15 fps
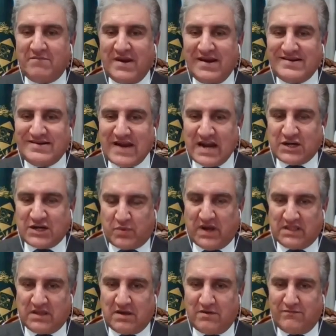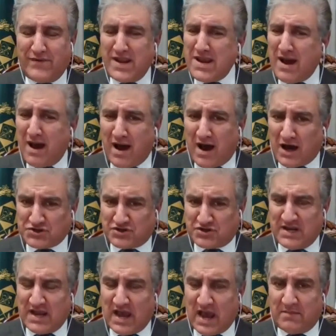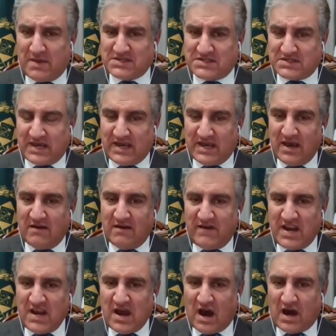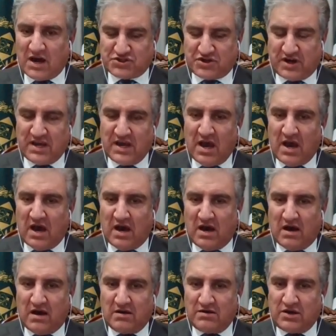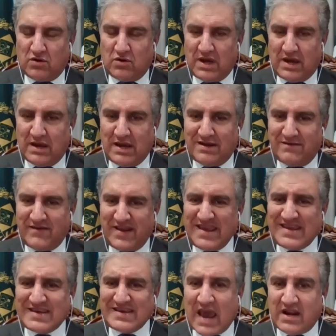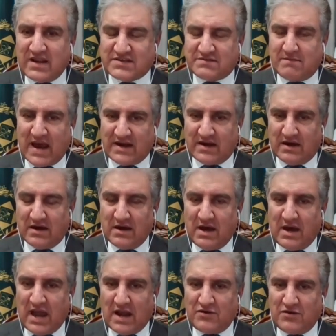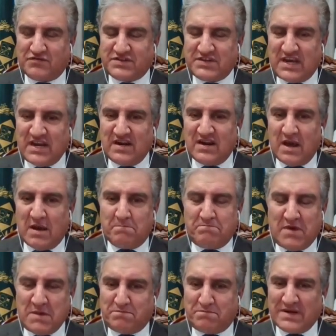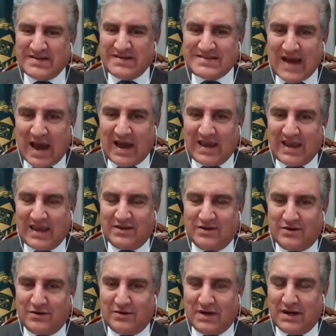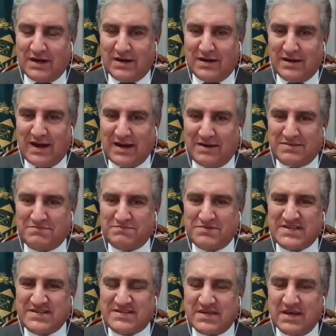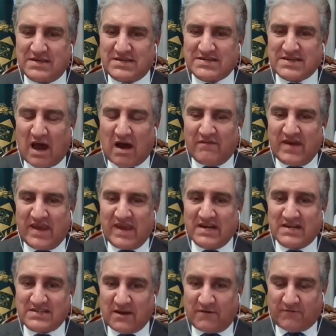have been dealt with very harshly, I must say, very harshly, in a very callous manner. And you've seen people dying, and starving and